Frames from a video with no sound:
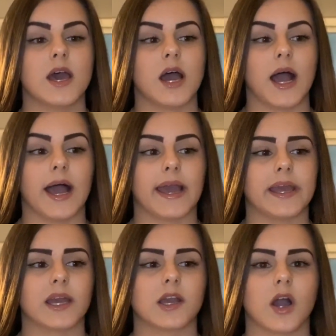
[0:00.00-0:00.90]

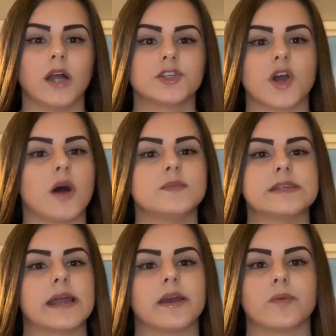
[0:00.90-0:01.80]
I got jobs
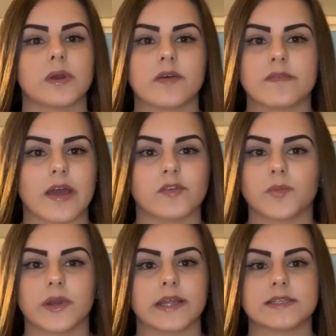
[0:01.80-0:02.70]
that I would have never
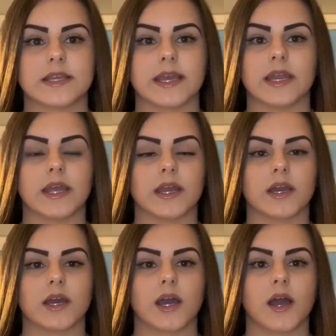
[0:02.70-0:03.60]
predicted
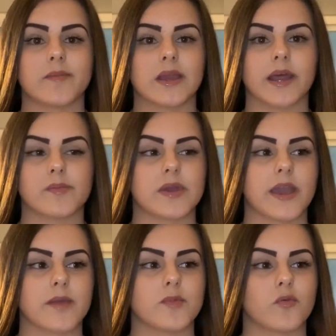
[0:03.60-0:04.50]
getting. I mean, I
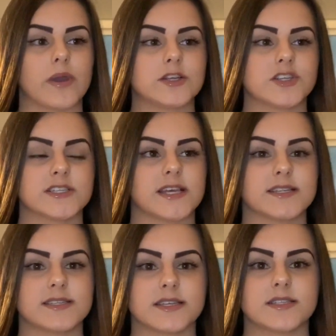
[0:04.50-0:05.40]
became a waitress at
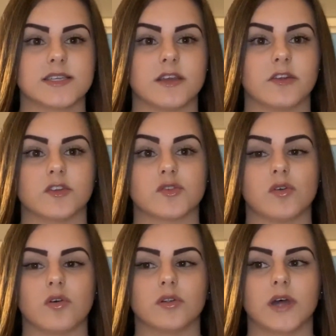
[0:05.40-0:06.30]
16 years
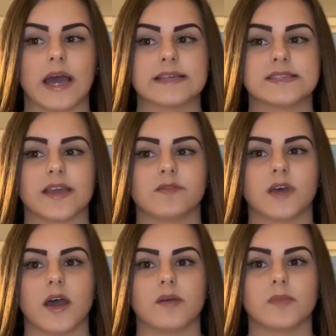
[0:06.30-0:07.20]
old. I saved
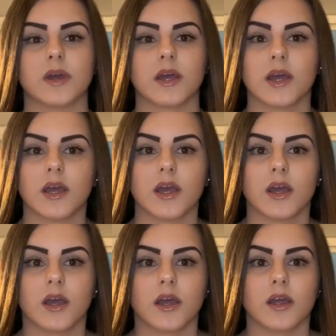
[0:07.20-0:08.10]
up
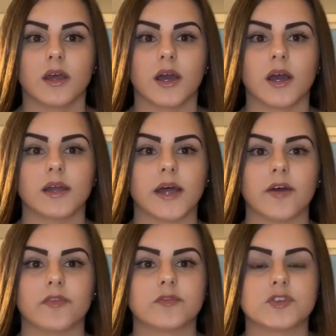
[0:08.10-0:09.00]

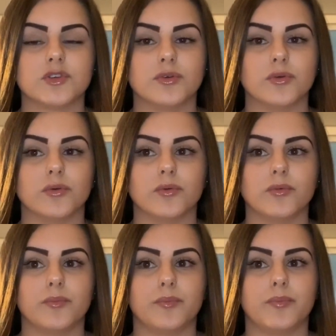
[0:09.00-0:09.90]
enough
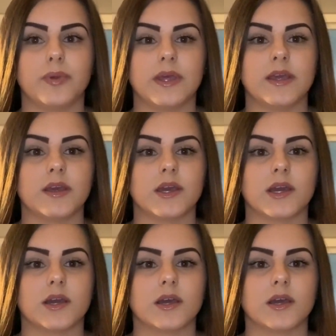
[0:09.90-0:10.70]
to be